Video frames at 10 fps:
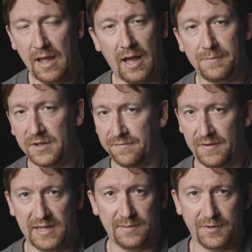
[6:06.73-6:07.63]
You can
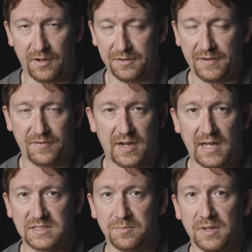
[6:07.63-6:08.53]
find them in all different
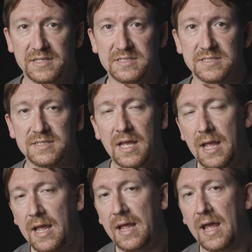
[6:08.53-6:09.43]
kinds of places.
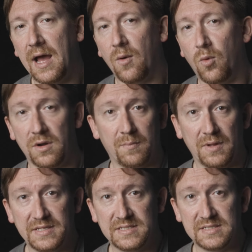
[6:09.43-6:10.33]
One of the
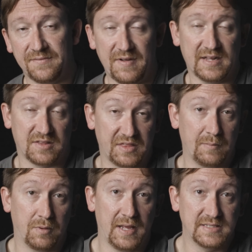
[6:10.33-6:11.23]
places, in fact,
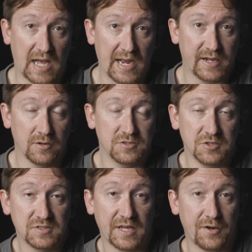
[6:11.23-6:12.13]
the place I go
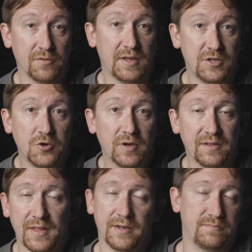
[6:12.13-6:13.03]
to, because I know they do
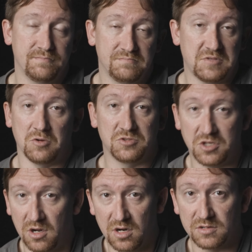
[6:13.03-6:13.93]
it and they don't
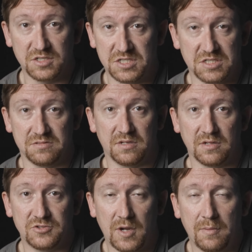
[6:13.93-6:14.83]
charge, it's just
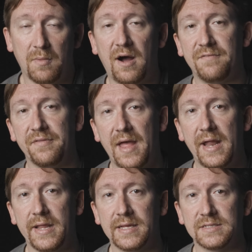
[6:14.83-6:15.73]
literally drop them off, and
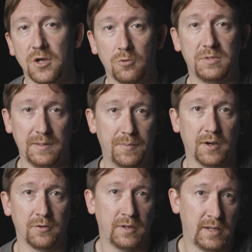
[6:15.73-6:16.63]
that is Home
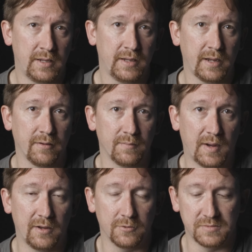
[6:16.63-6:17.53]
Depot here in
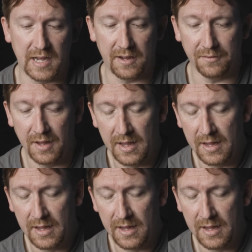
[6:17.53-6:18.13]
my hometown.